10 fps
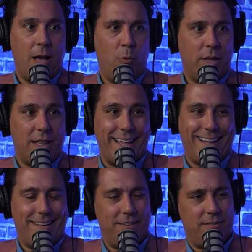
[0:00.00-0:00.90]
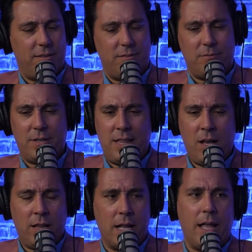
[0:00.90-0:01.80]
with like,
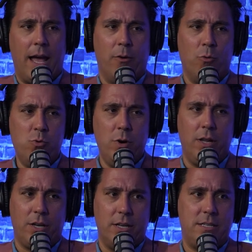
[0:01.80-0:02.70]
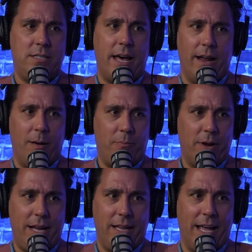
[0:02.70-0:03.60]
looked like they had a really good setup,
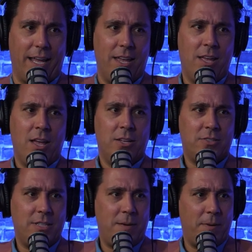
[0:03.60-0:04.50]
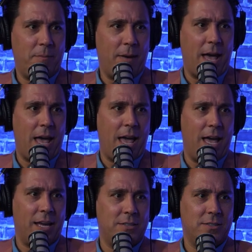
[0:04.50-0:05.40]
right? Like sleeping
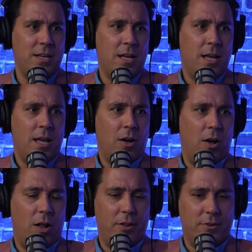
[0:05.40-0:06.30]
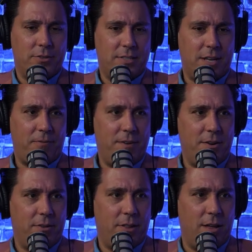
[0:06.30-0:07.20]
bags, all their stuff
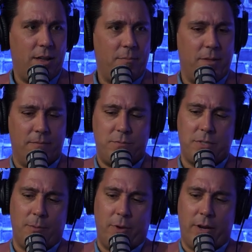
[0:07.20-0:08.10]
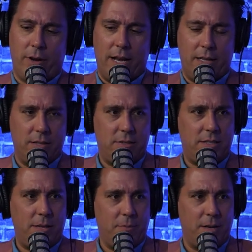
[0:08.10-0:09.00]
near them. The subway grate had the
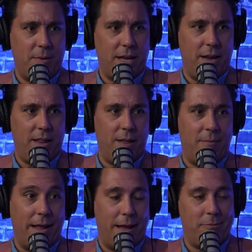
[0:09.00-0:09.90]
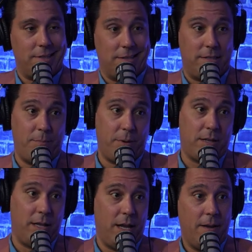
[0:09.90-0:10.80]
steam coming out of them. I was like,
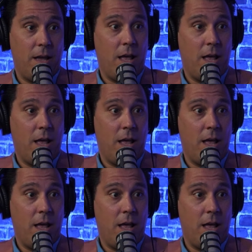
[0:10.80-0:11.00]
pitchback.